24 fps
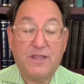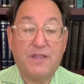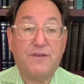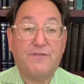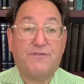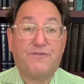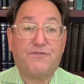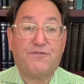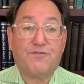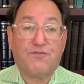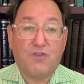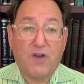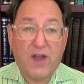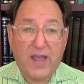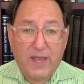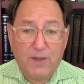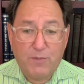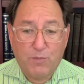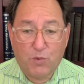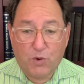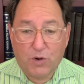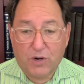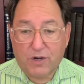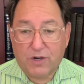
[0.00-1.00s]
the
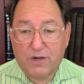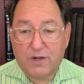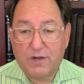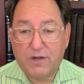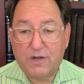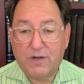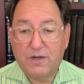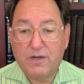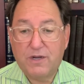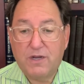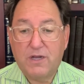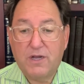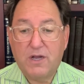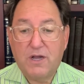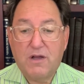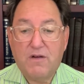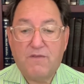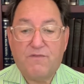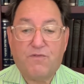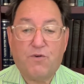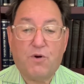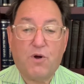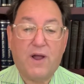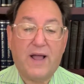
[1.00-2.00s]
framework
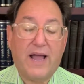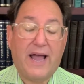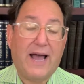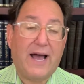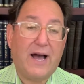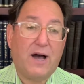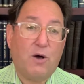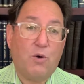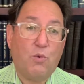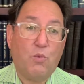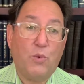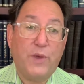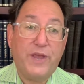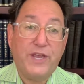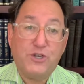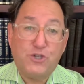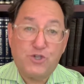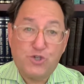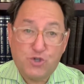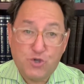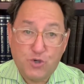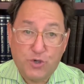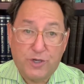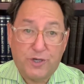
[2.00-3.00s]
for how we
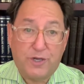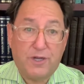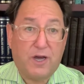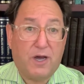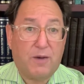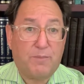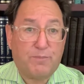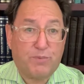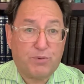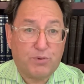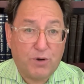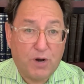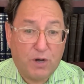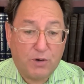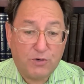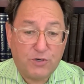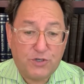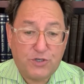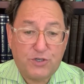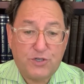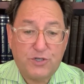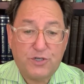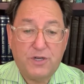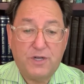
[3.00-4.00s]
should
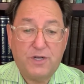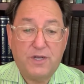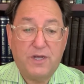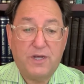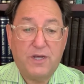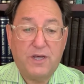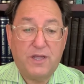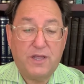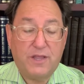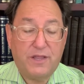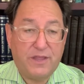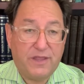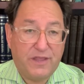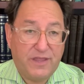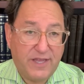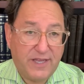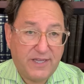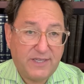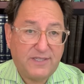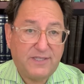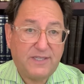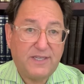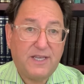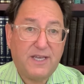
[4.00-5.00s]
approach
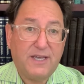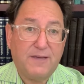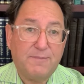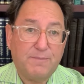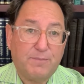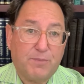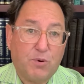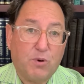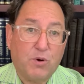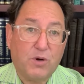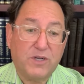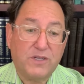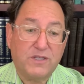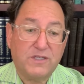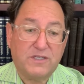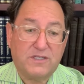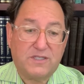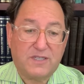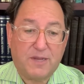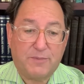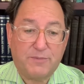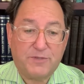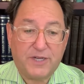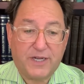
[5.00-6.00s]
this important
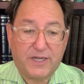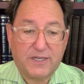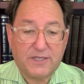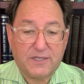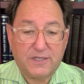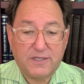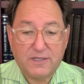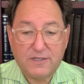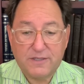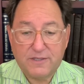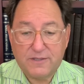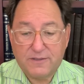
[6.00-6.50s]
subject.